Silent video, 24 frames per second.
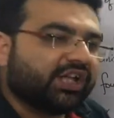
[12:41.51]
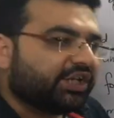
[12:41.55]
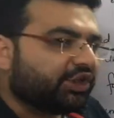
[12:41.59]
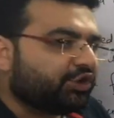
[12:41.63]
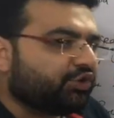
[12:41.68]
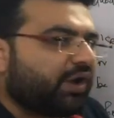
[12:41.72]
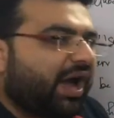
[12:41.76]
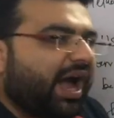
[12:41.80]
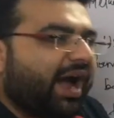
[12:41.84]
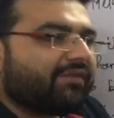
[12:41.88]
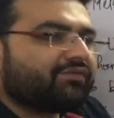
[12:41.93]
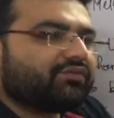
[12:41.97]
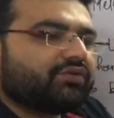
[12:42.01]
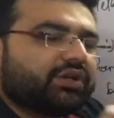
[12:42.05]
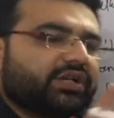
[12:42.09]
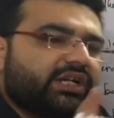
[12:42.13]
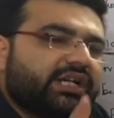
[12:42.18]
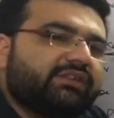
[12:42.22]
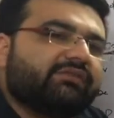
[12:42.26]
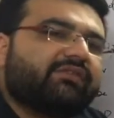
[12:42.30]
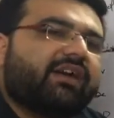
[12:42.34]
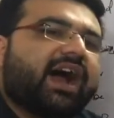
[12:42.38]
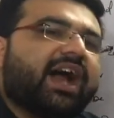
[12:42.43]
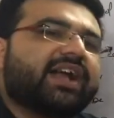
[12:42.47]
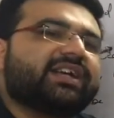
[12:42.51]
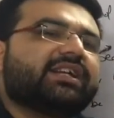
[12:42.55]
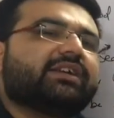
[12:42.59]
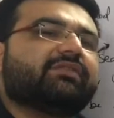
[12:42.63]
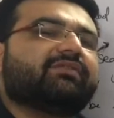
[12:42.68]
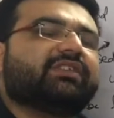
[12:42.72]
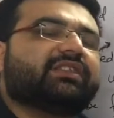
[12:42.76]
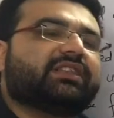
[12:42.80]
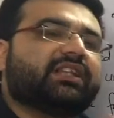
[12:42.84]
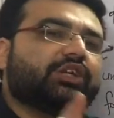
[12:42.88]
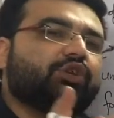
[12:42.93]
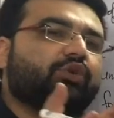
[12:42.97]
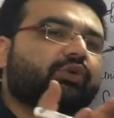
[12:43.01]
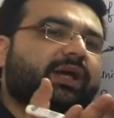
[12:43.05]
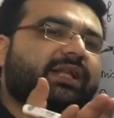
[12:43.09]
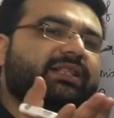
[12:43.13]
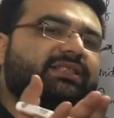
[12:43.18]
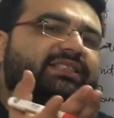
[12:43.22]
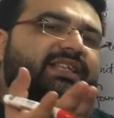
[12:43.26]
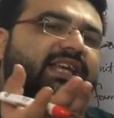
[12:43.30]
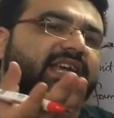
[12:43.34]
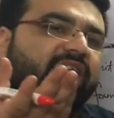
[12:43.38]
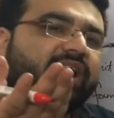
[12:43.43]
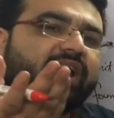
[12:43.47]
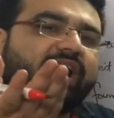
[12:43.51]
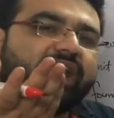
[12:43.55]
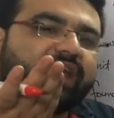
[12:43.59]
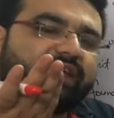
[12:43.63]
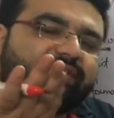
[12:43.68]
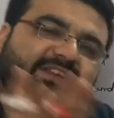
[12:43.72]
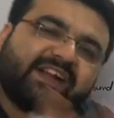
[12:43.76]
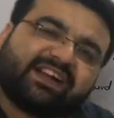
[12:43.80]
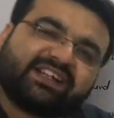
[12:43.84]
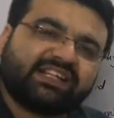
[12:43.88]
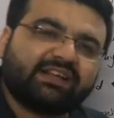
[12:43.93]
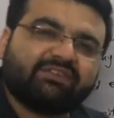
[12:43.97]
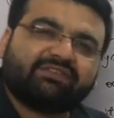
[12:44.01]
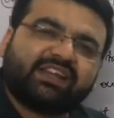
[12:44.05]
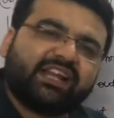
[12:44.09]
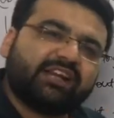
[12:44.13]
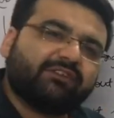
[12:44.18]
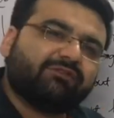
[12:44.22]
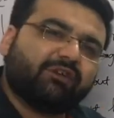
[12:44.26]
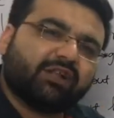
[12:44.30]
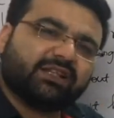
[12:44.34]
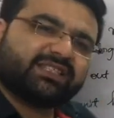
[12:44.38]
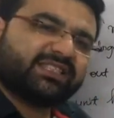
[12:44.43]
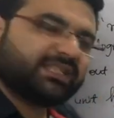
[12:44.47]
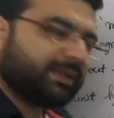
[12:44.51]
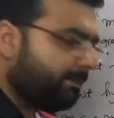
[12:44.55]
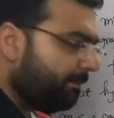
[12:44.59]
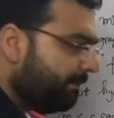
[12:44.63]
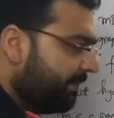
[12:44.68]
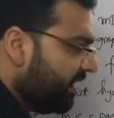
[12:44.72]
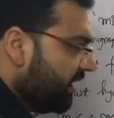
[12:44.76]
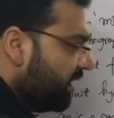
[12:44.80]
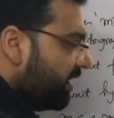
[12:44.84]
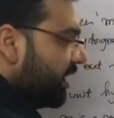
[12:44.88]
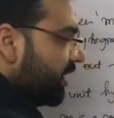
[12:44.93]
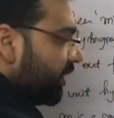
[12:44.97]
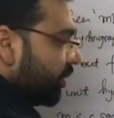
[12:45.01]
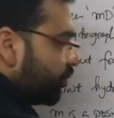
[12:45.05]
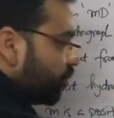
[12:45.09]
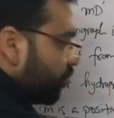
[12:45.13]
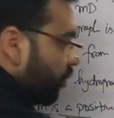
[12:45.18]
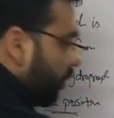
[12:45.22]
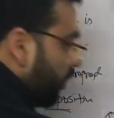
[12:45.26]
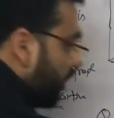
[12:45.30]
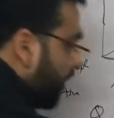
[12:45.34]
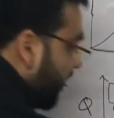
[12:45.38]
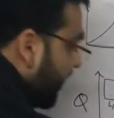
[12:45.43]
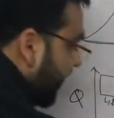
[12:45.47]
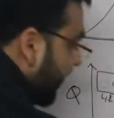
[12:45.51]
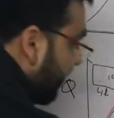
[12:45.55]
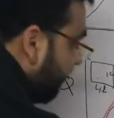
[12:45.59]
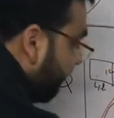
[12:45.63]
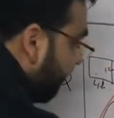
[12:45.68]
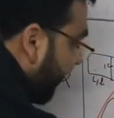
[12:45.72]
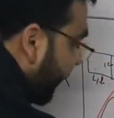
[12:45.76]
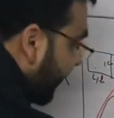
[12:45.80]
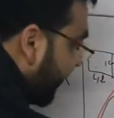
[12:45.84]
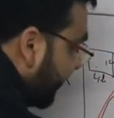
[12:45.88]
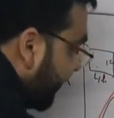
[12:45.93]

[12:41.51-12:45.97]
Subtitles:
You have to divide it with the, you can say, effective rainfall. Simple. So if I